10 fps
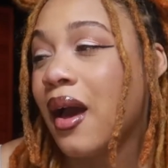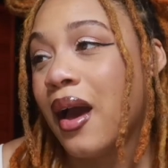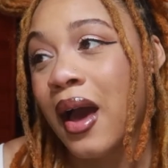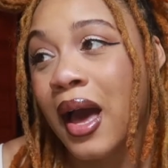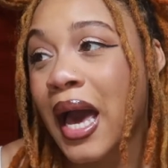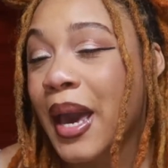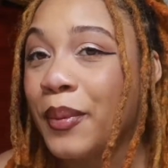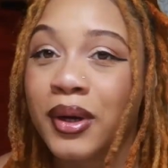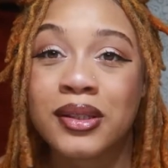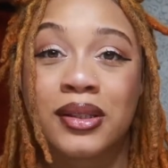I
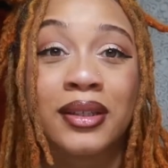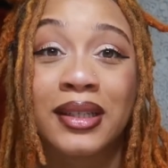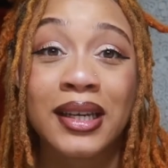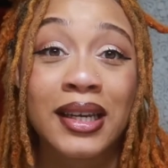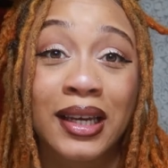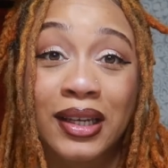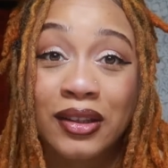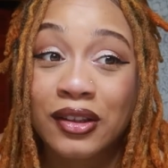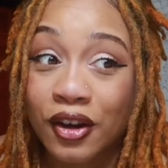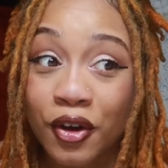personally
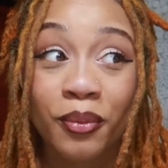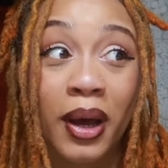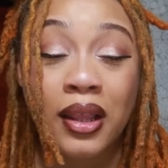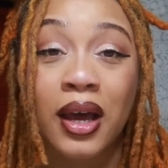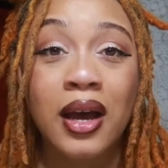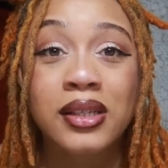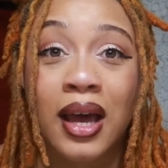love my locks.